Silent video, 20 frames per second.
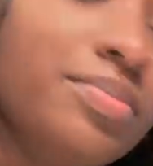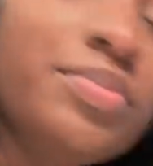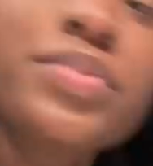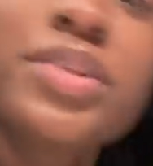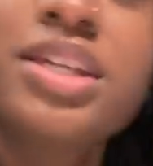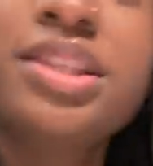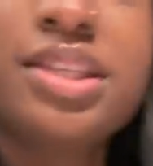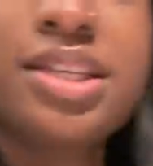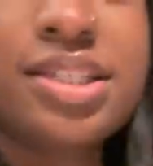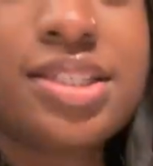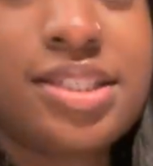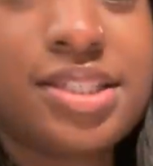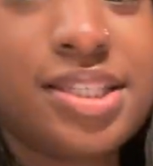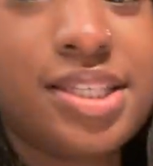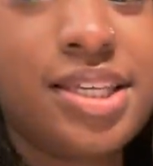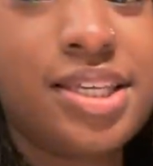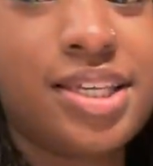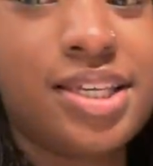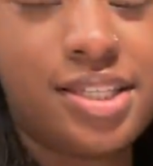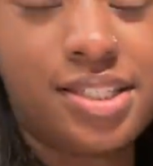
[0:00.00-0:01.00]
And this
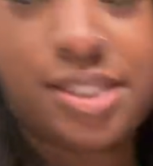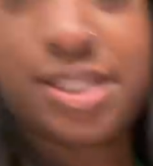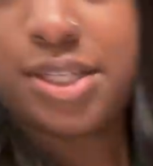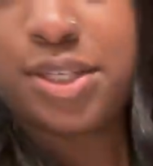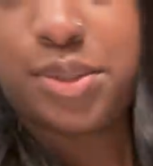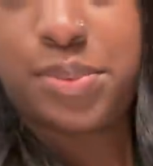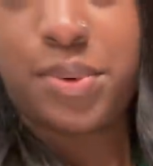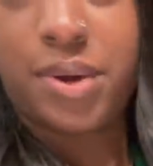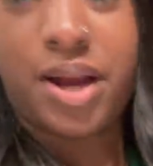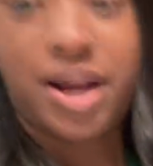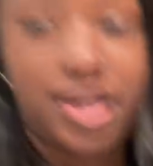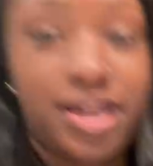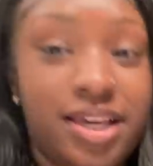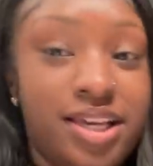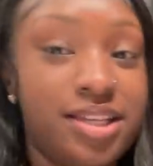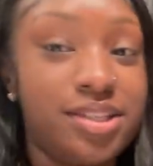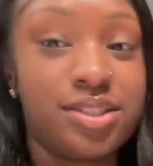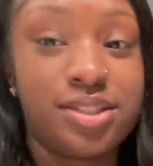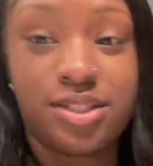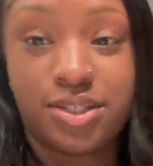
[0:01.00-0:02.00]
is the good part.
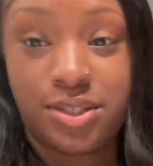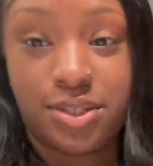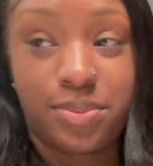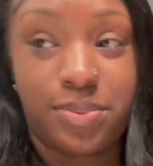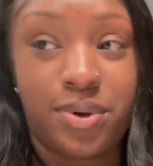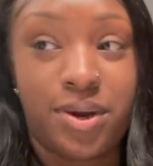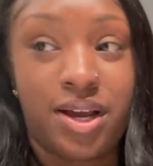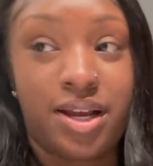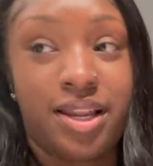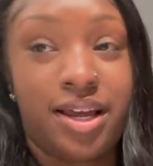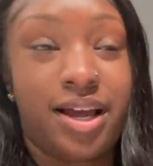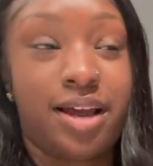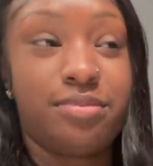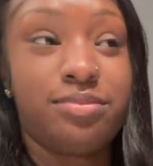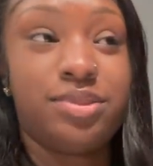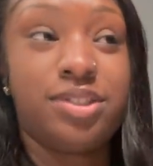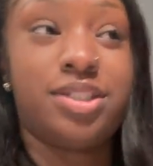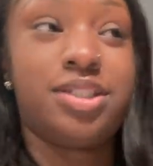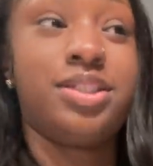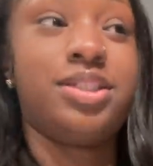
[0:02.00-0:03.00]
He's the good part. Like,
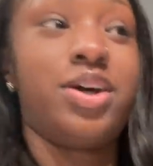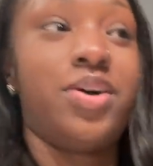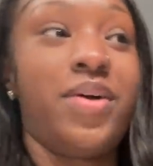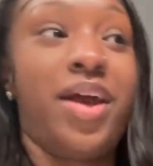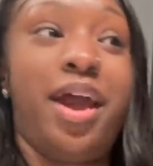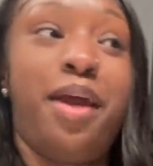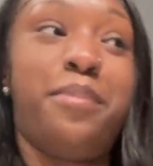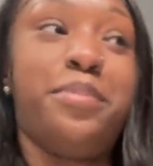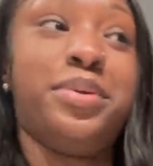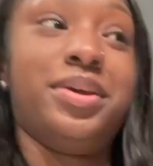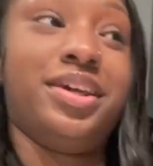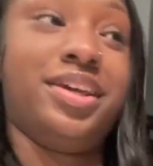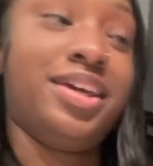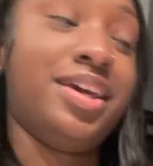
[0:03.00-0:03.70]
I'm just so happy.